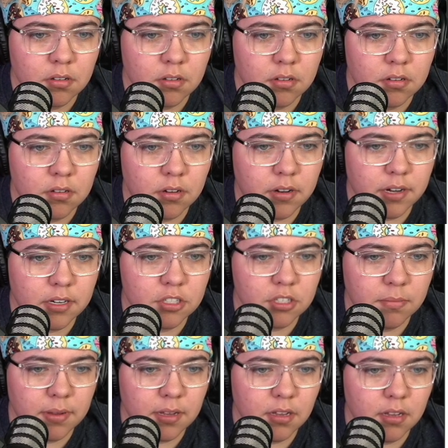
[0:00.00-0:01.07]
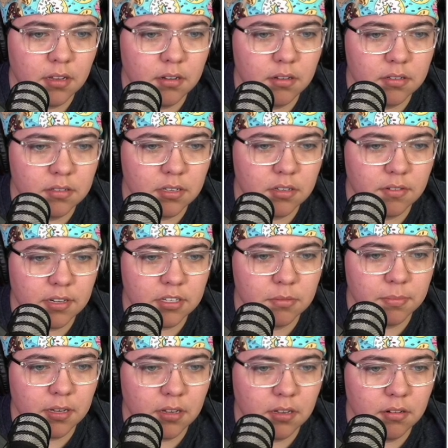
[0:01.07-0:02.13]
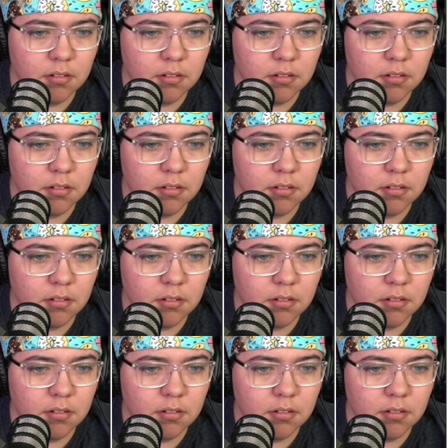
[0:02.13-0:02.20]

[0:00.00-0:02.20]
direction pad. Is it direction pad?